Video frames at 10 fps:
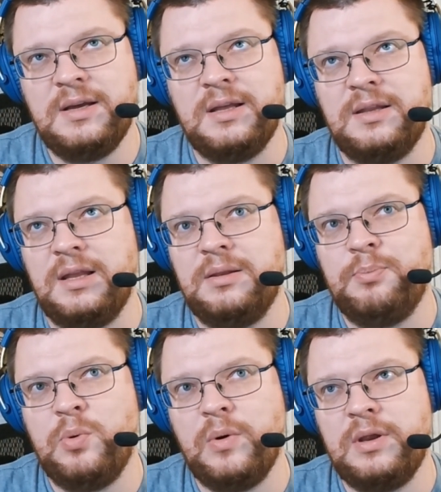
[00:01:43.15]
At that
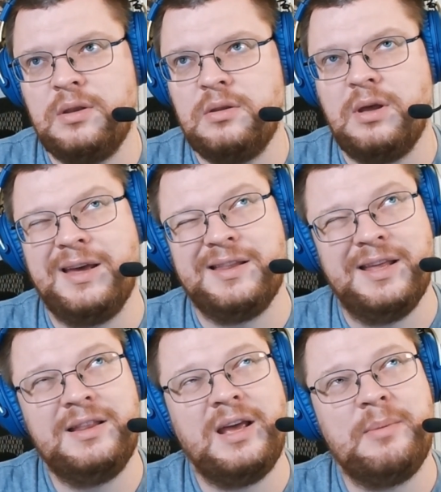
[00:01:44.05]
point, at
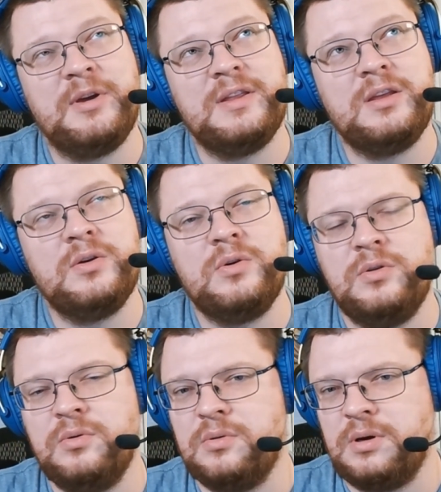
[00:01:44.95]
that time, I think you
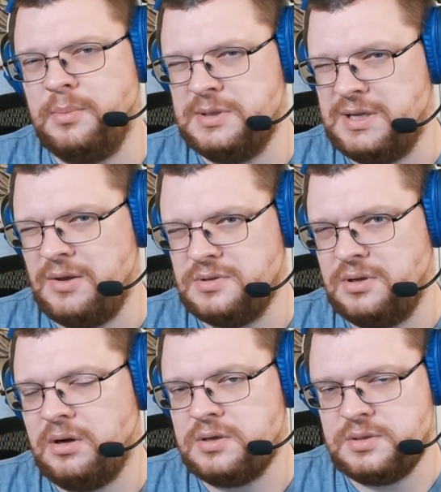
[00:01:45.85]
could do a couple thousand
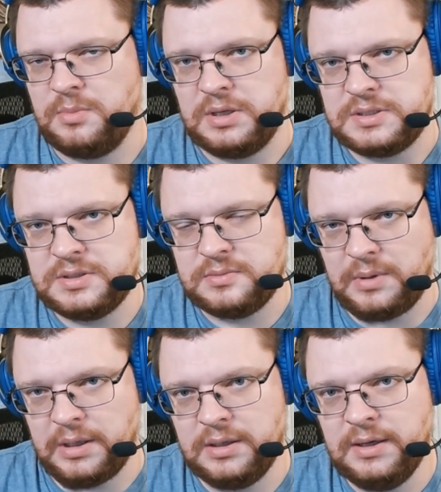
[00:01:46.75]
dollars a month,
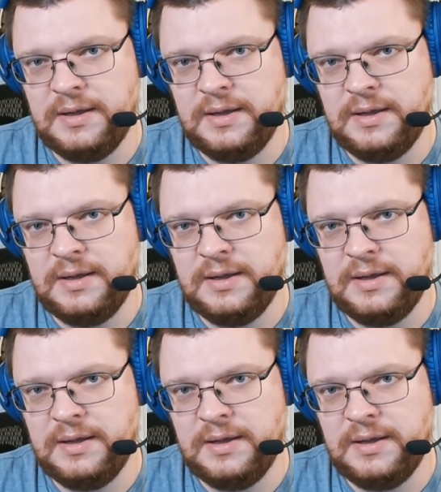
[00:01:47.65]
right?